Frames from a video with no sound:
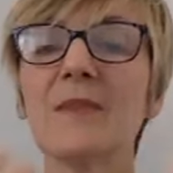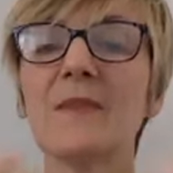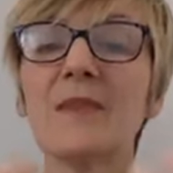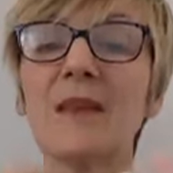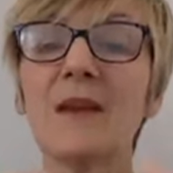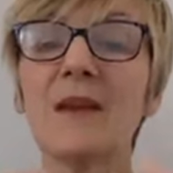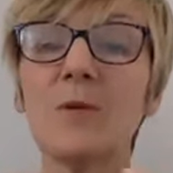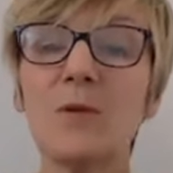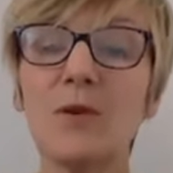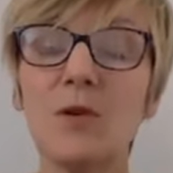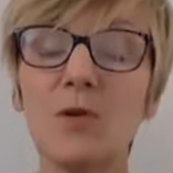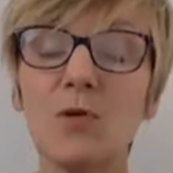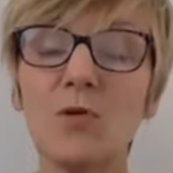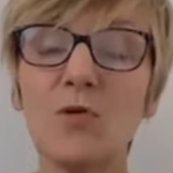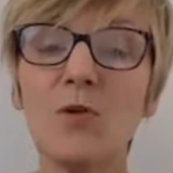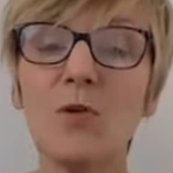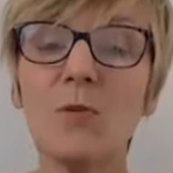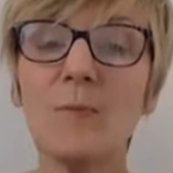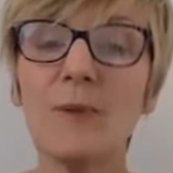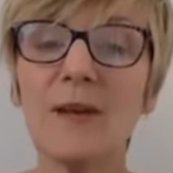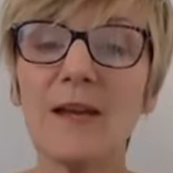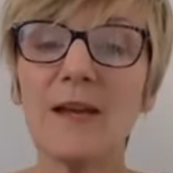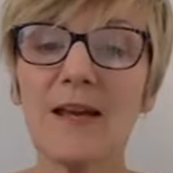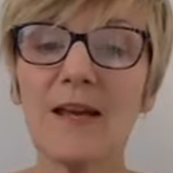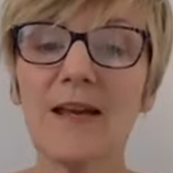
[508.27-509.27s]
they will all
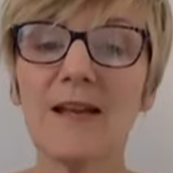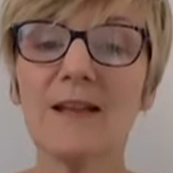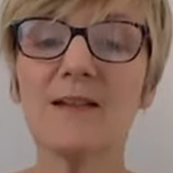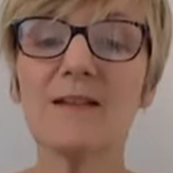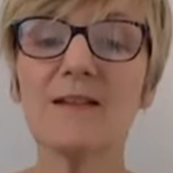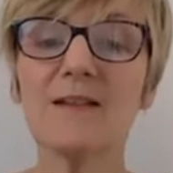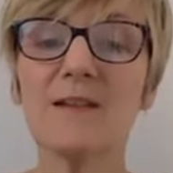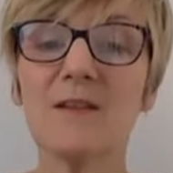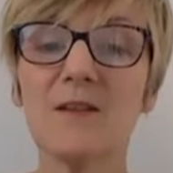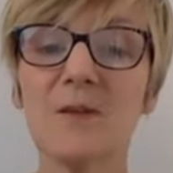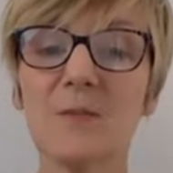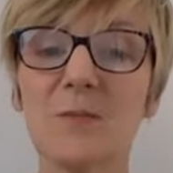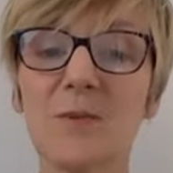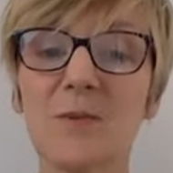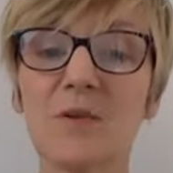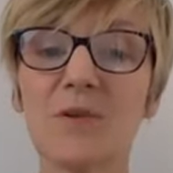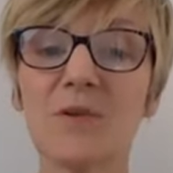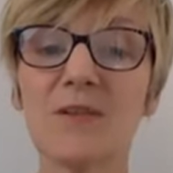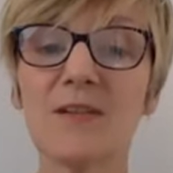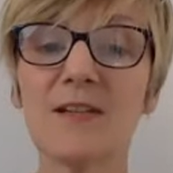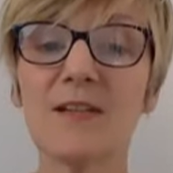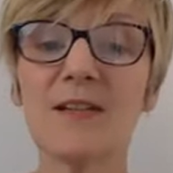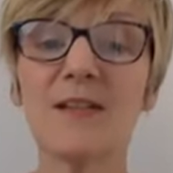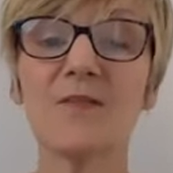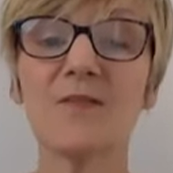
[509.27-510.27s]
be held in the
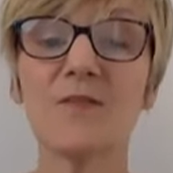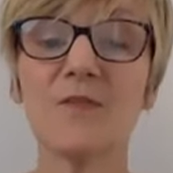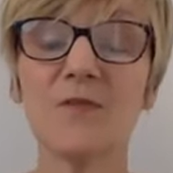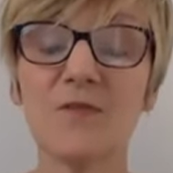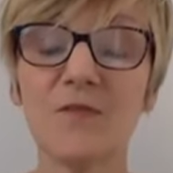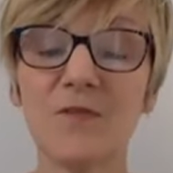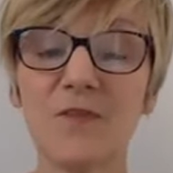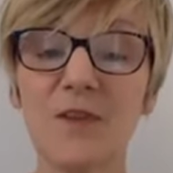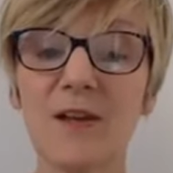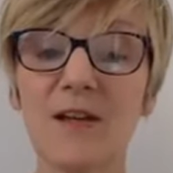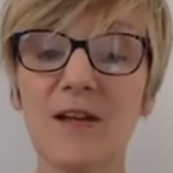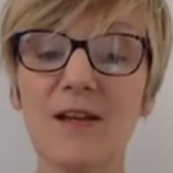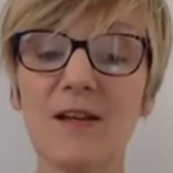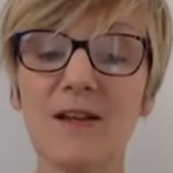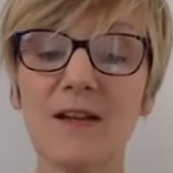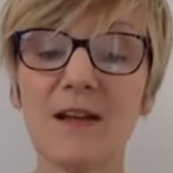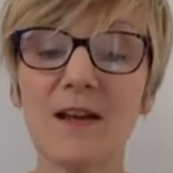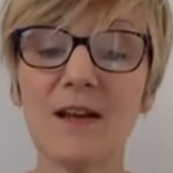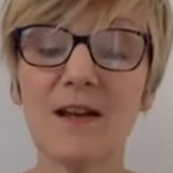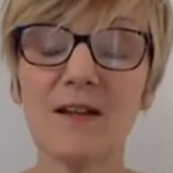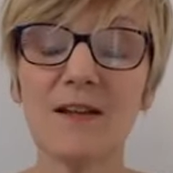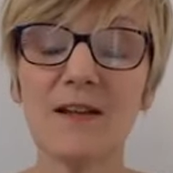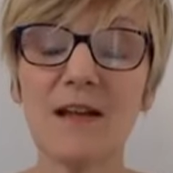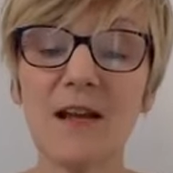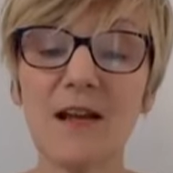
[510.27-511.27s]
body,
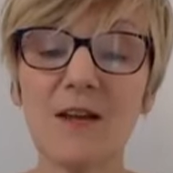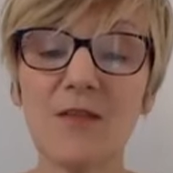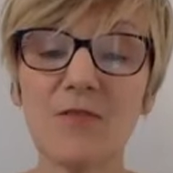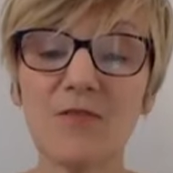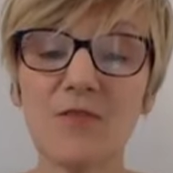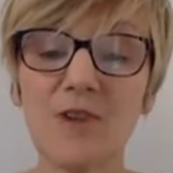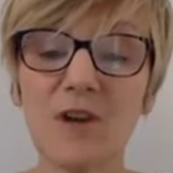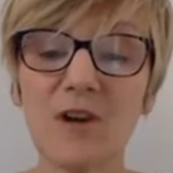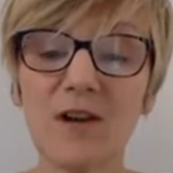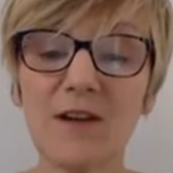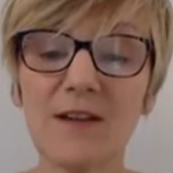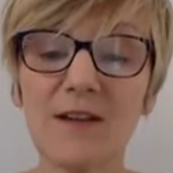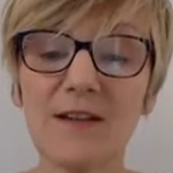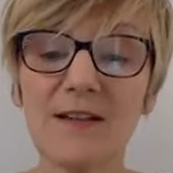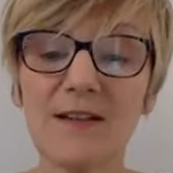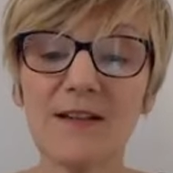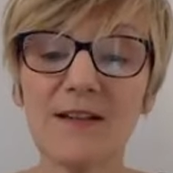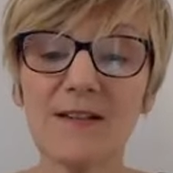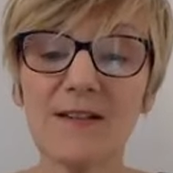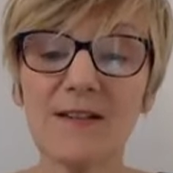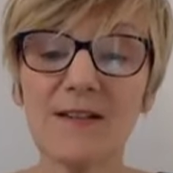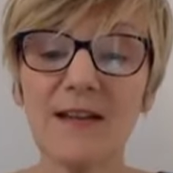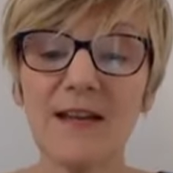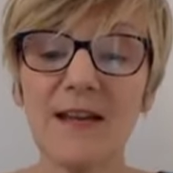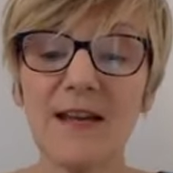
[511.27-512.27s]
and they
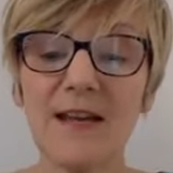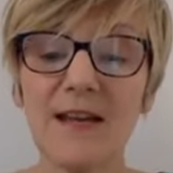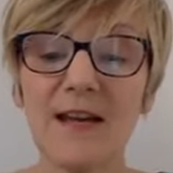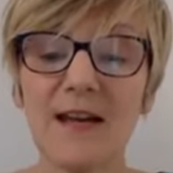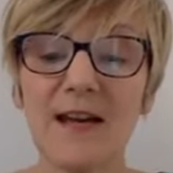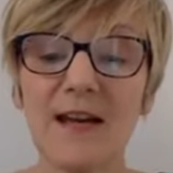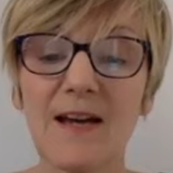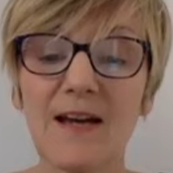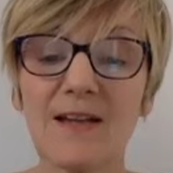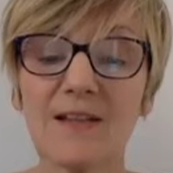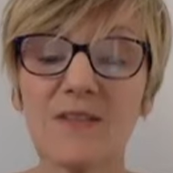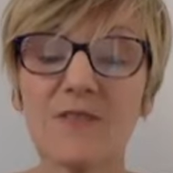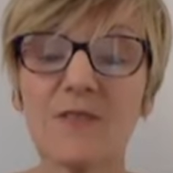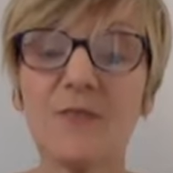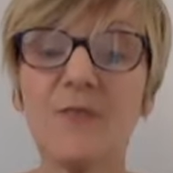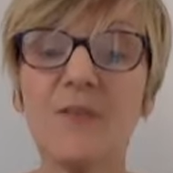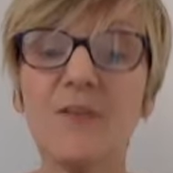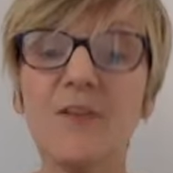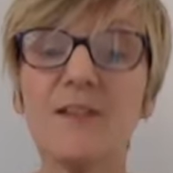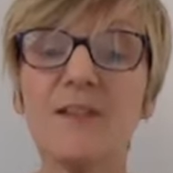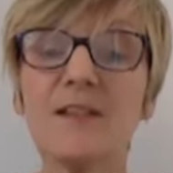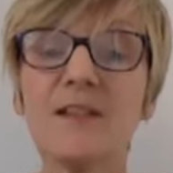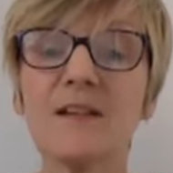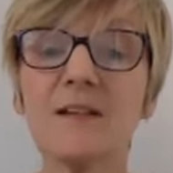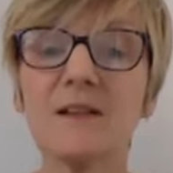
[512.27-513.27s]
arise as
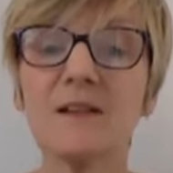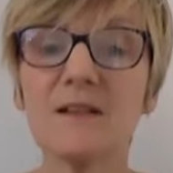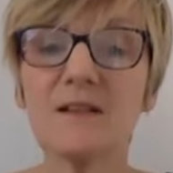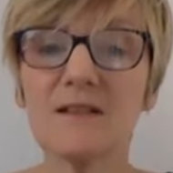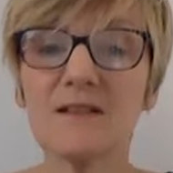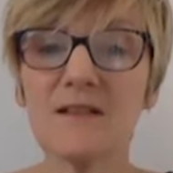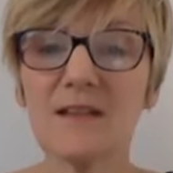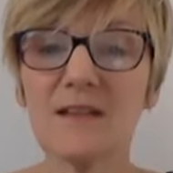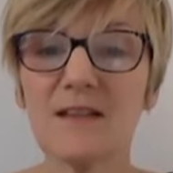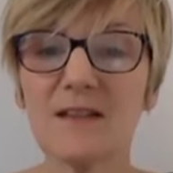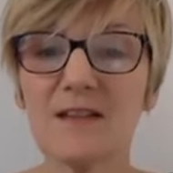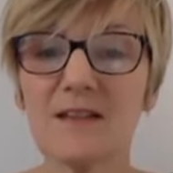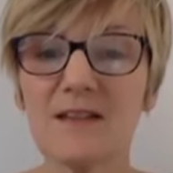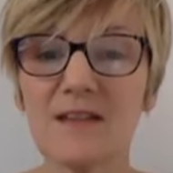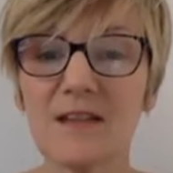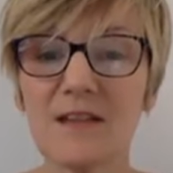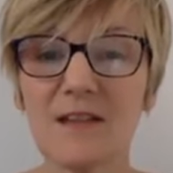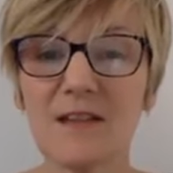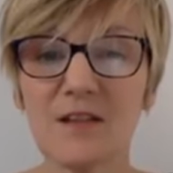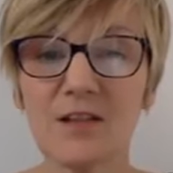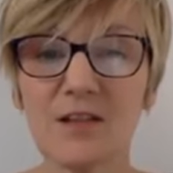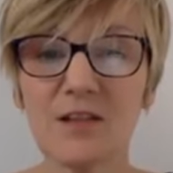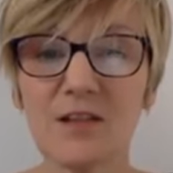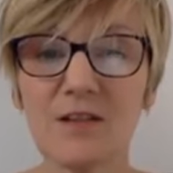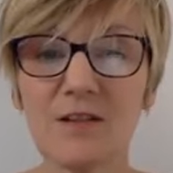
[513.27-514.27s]
physical
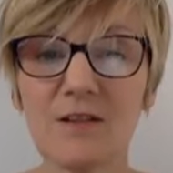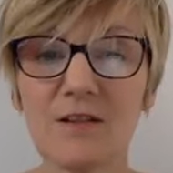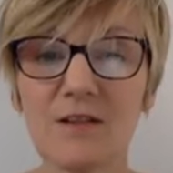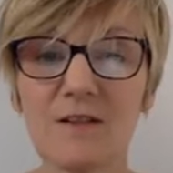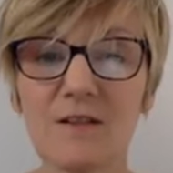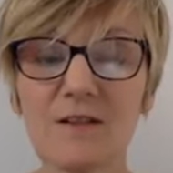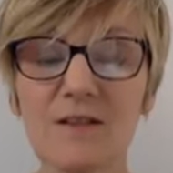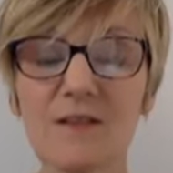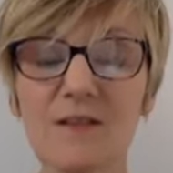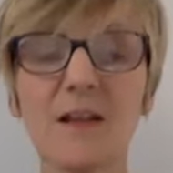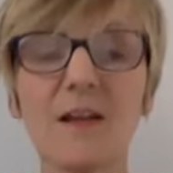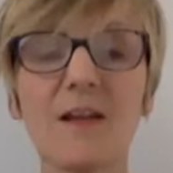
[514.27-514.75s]
sensations.